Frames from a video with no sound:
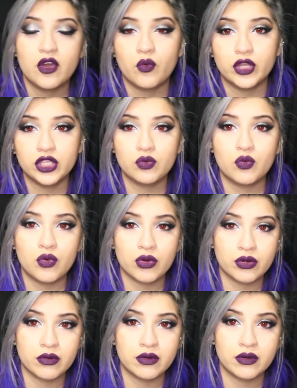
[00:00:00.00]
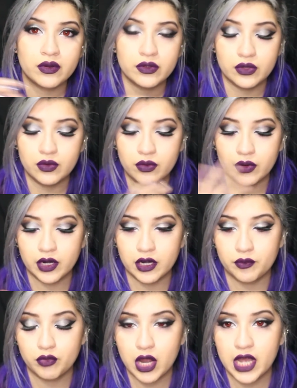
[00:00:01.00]
When you order
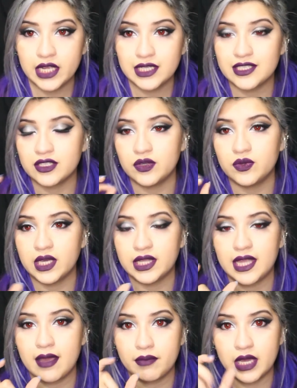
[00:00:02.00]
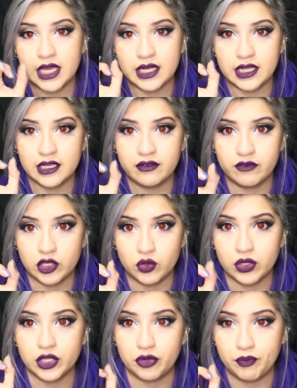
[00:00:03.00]
your products, you get them in
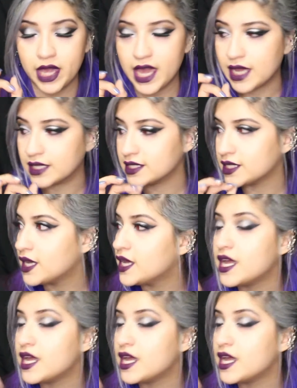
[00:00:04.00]
individual little pans.